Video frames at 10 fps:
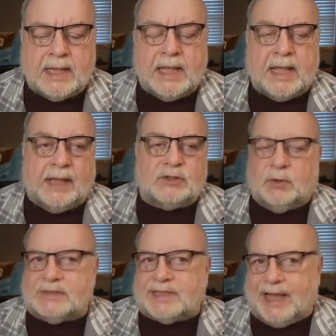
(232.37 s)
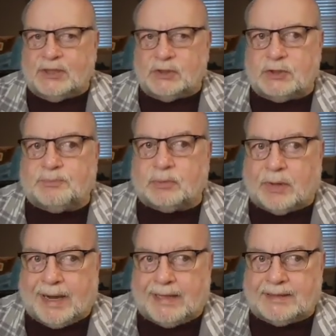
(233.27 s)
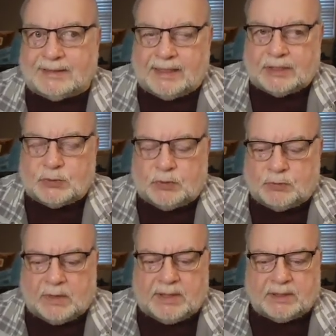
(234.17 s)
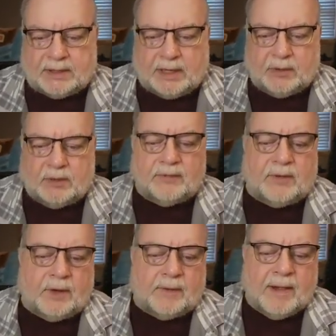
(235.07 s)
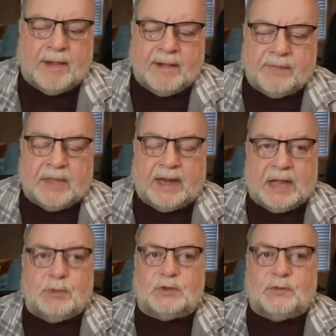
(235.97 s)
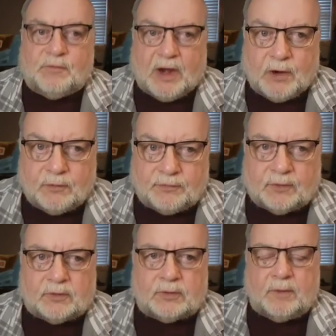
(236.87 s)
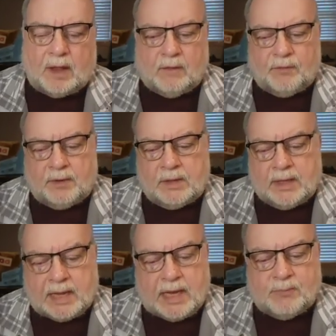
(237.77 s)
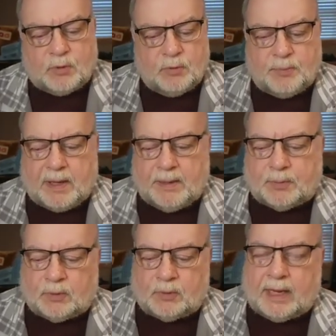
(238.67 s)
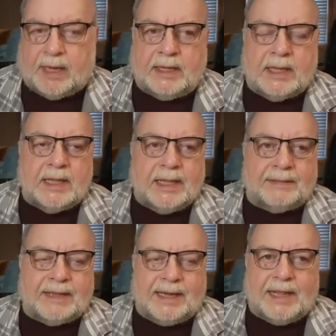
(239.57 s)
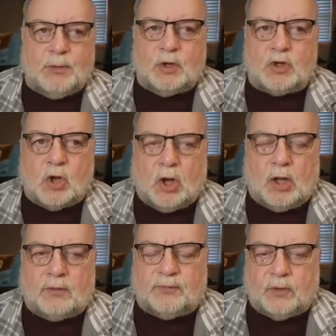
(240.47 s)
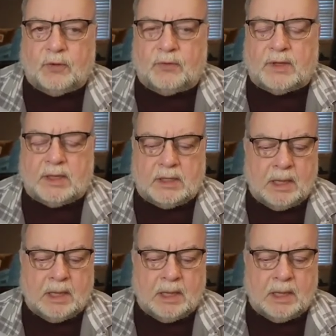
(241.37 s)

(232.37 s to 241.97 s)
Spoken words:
And so it's kind of surprising as we read the narrative here that he was fearful of the Hebrew people, and that he would call for the